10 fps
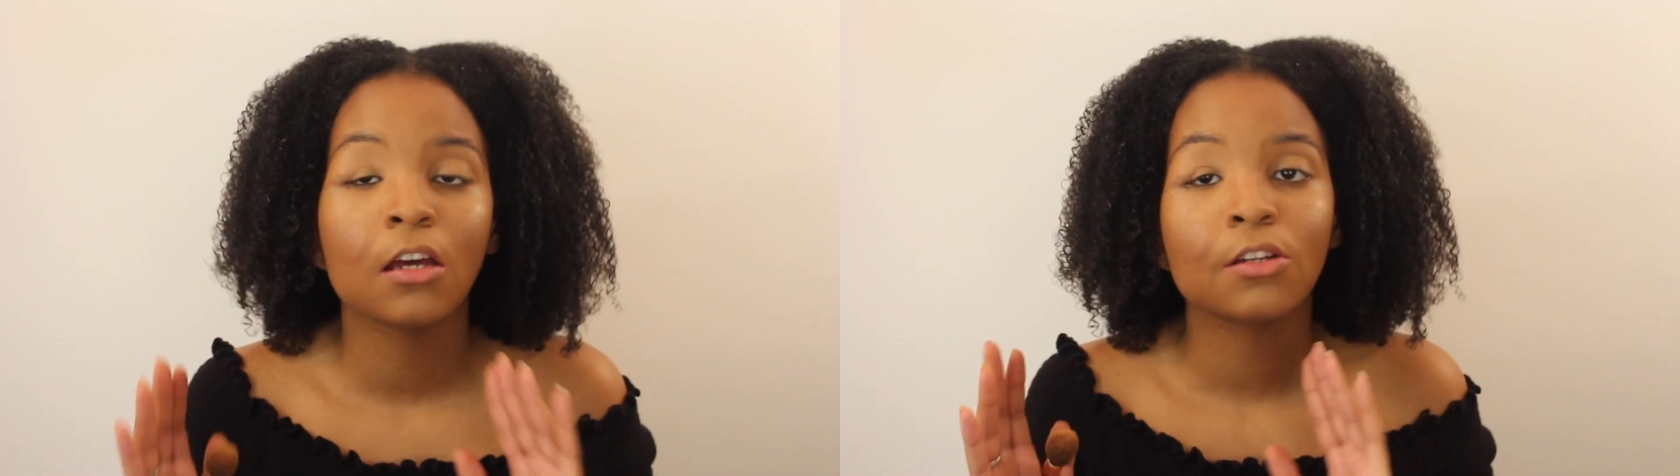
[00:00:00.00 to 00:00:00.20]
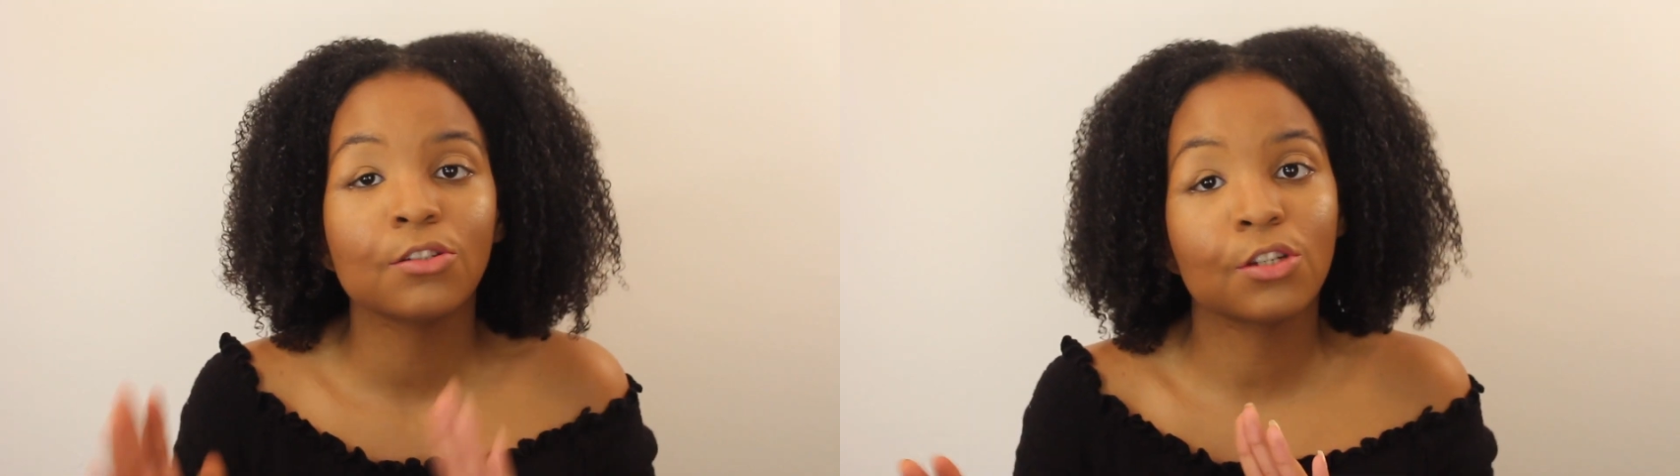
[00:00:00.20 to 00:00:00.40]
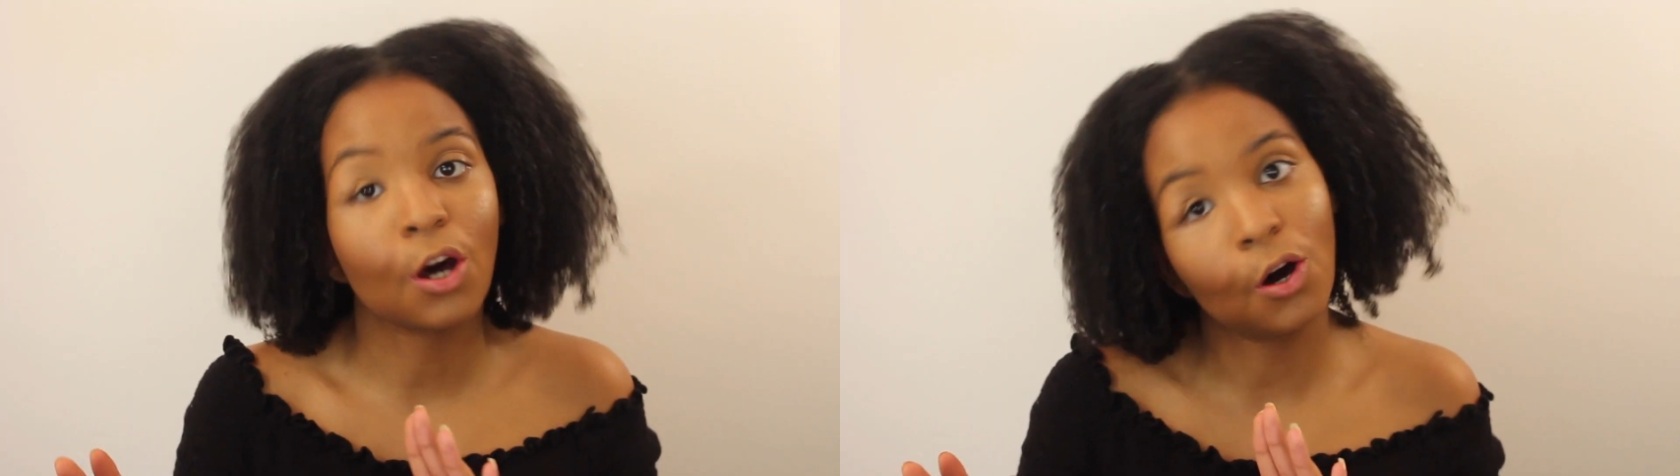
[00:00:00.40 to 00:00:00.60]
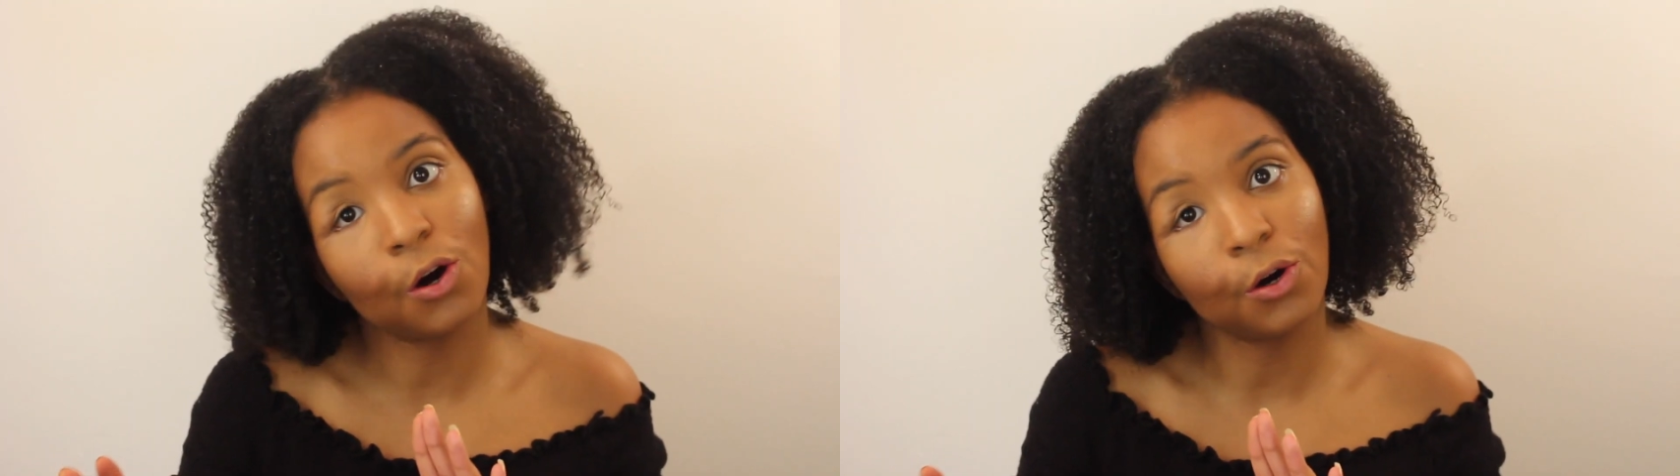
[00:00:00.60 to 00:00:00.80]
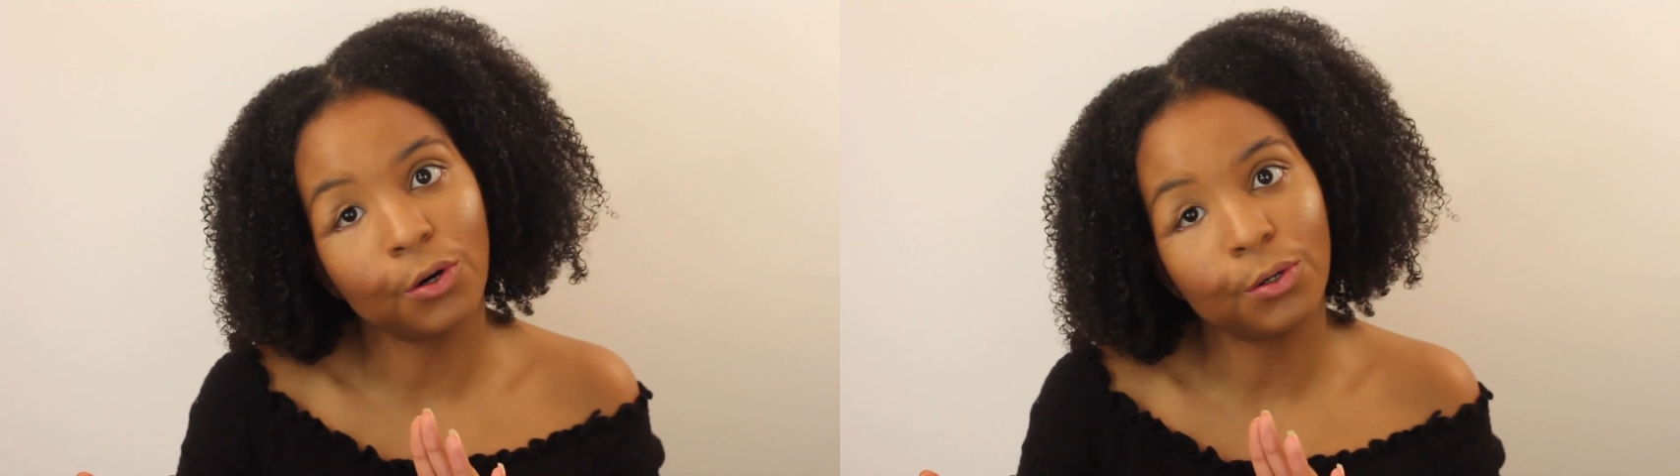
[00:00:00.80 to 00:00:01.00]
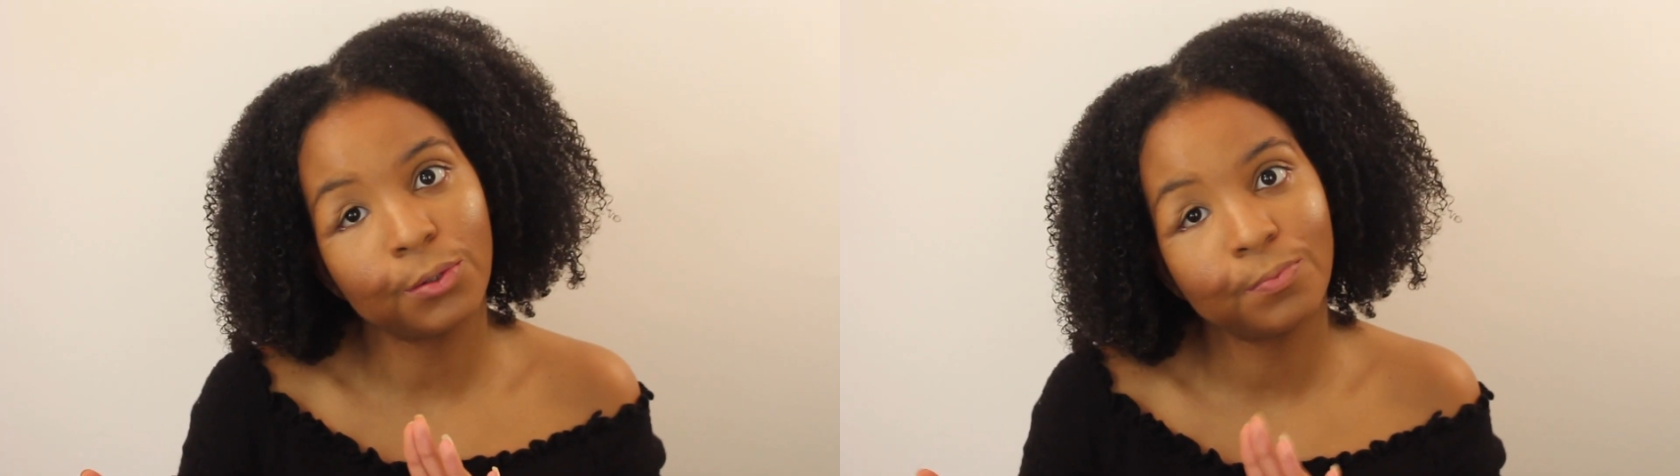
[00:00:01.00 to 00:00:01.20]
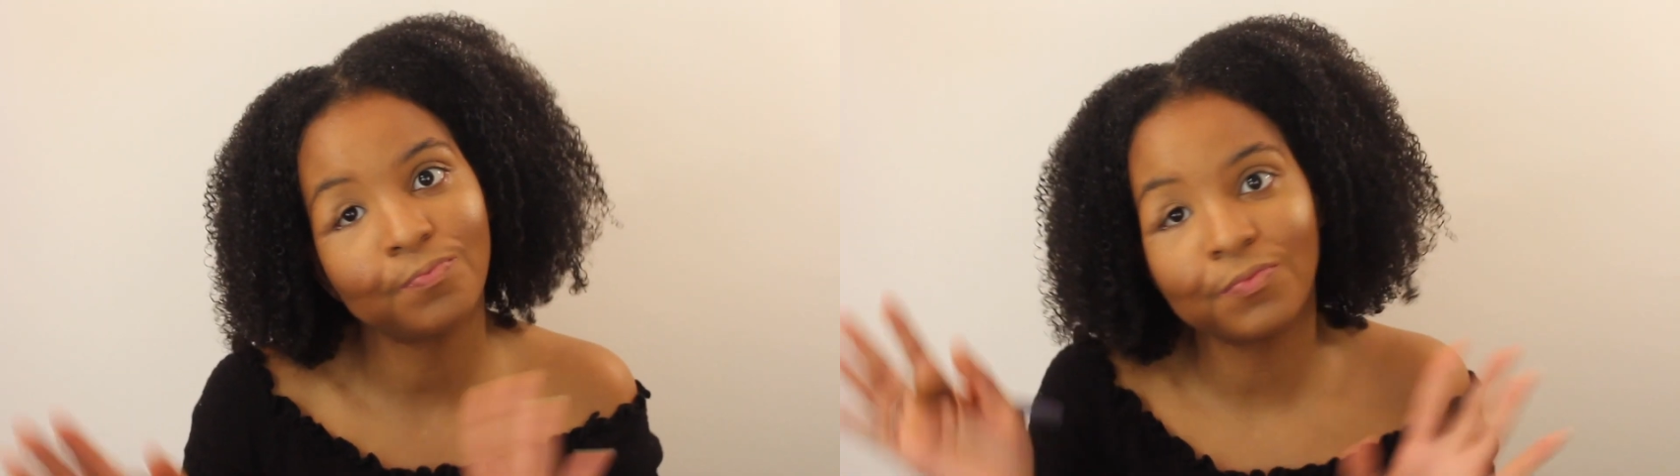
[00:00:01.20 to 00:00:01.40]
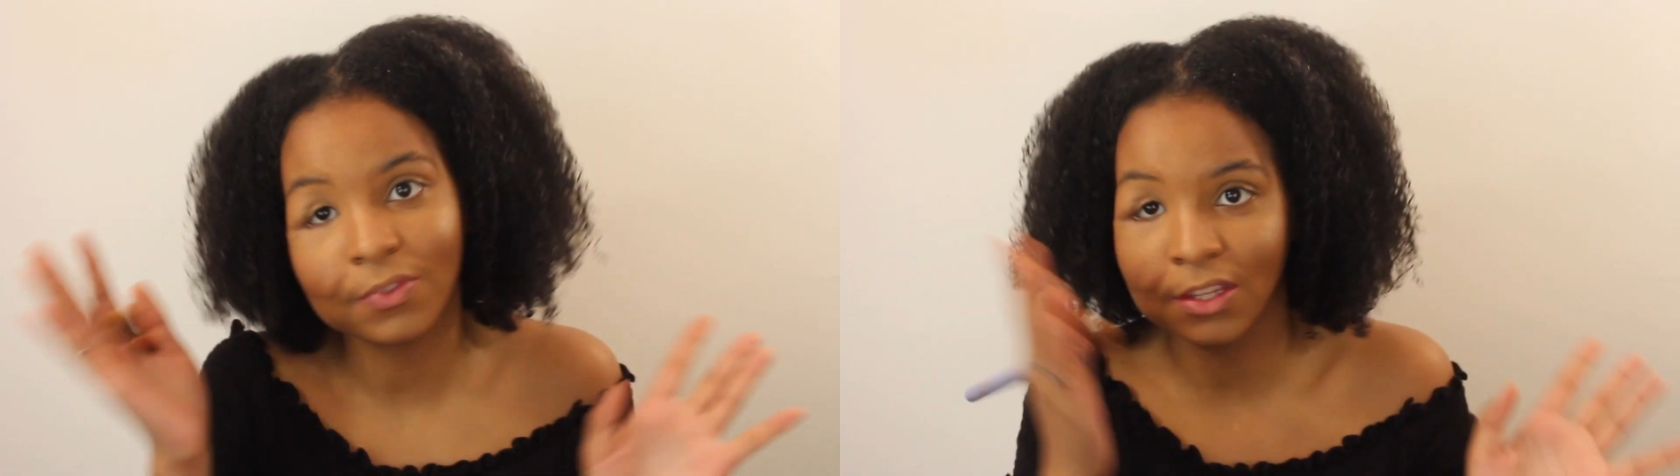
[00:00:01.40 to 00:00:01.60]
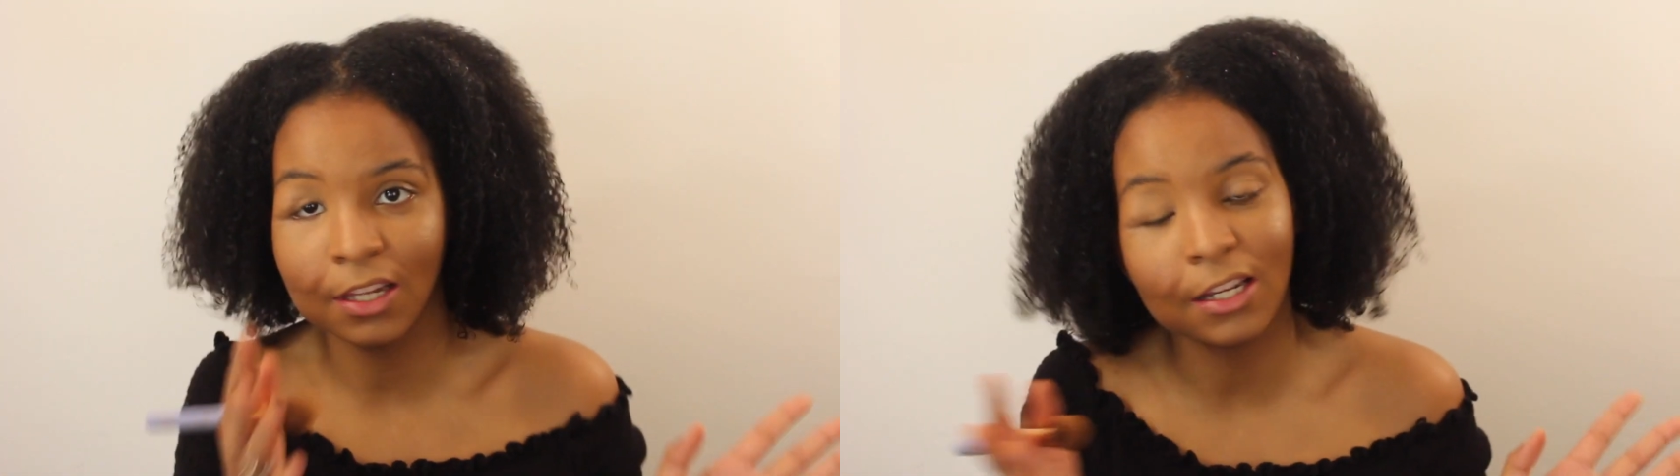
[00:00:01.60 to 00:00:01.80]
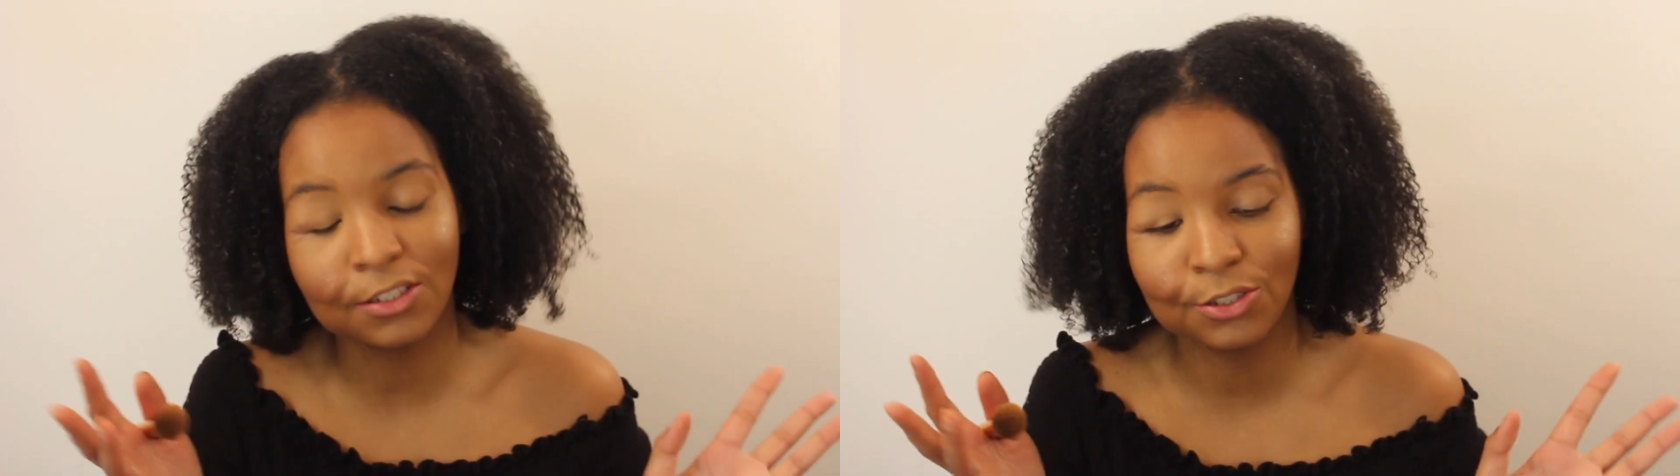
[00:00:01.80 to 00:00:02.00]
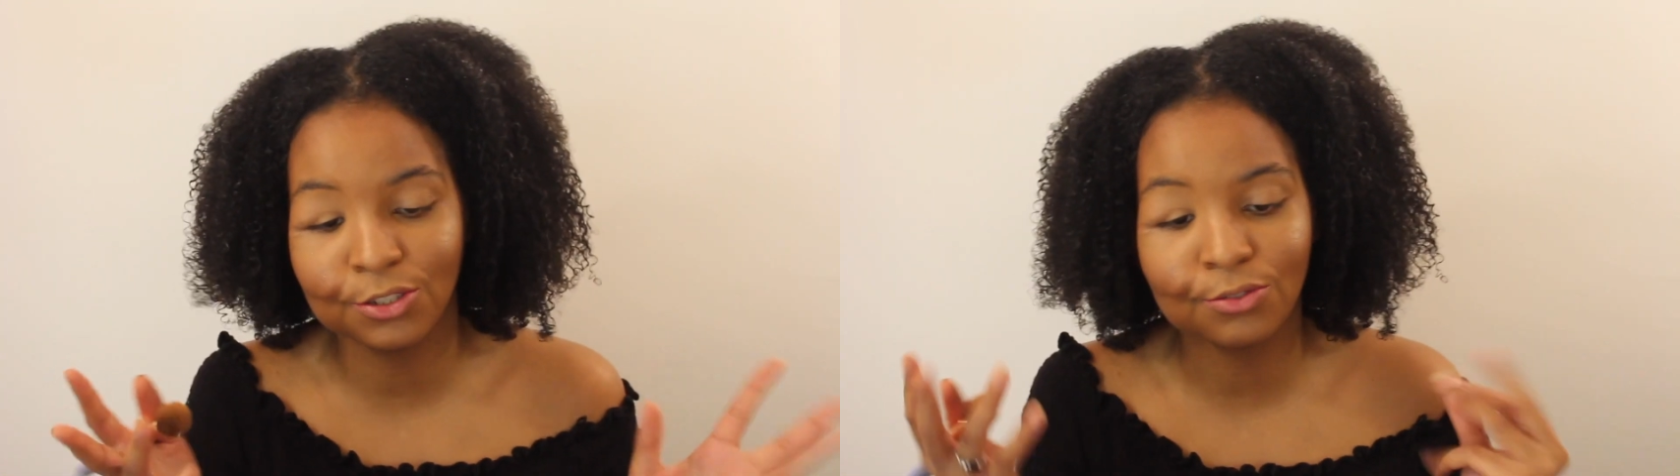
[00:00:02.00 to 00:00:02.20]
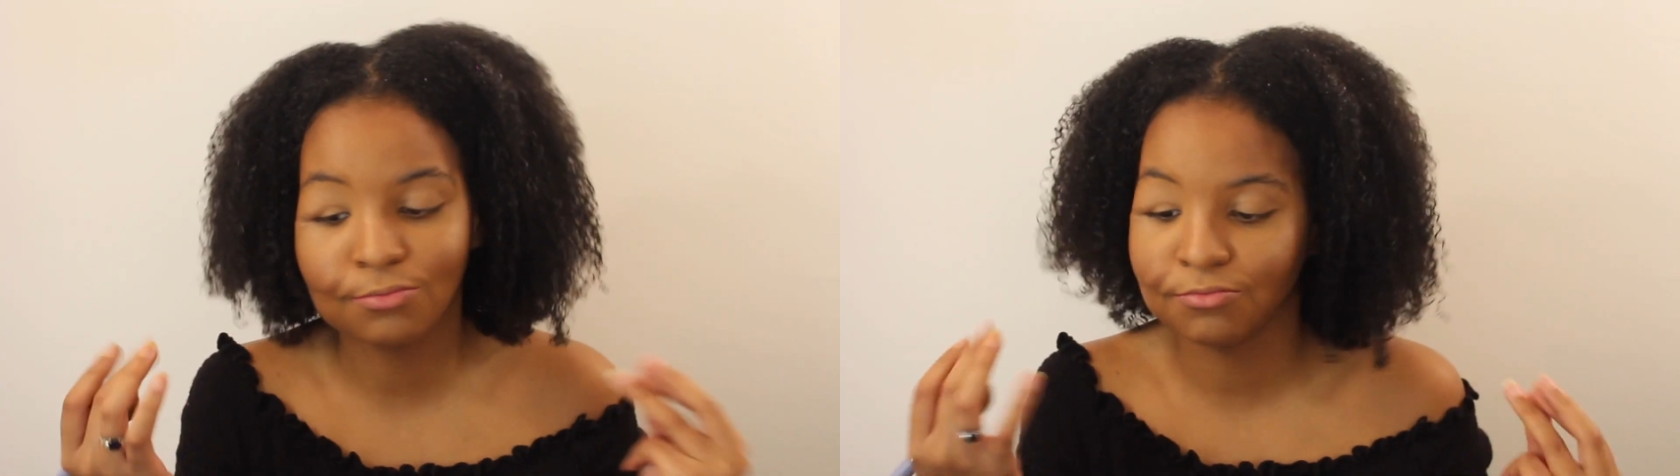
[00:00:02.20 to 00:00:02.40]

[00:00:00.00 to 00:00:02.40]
So let's